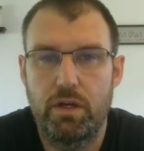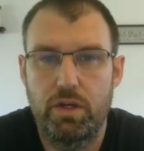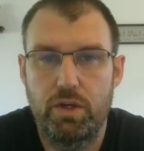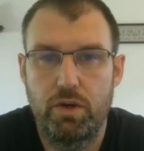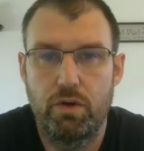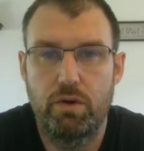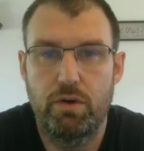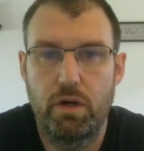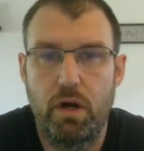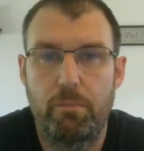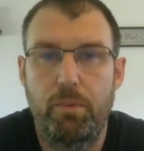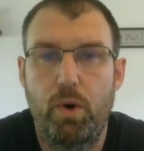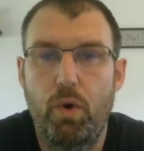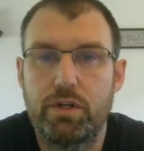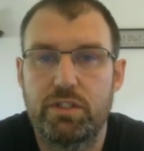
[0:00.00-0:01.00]
your
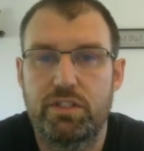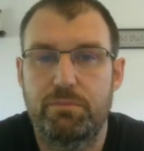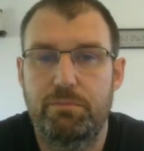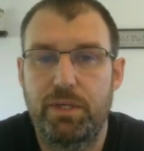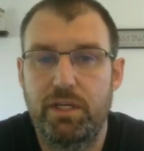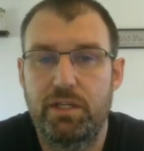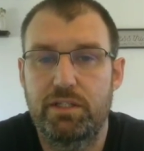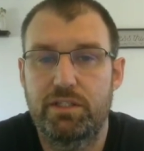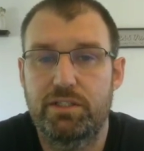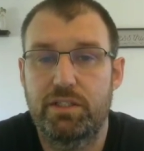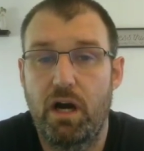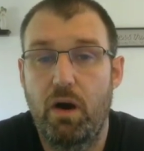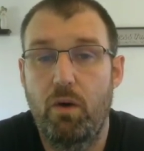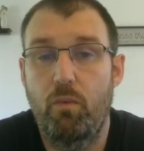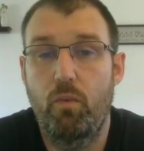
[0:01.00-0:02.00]
opponent's piece
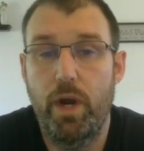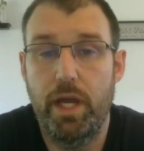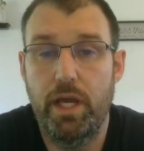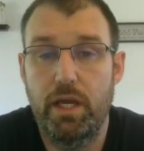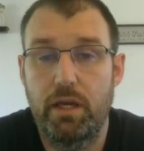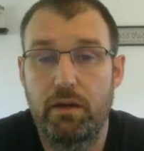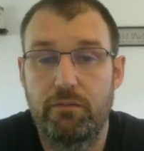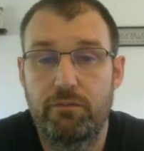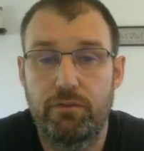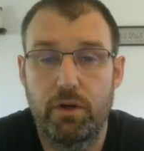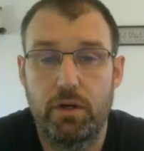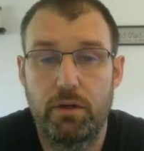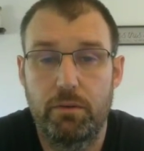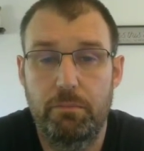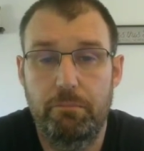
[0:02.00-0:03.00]
away
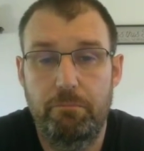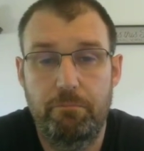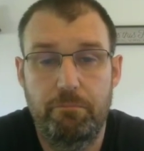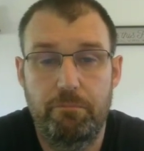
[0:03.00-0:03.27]
from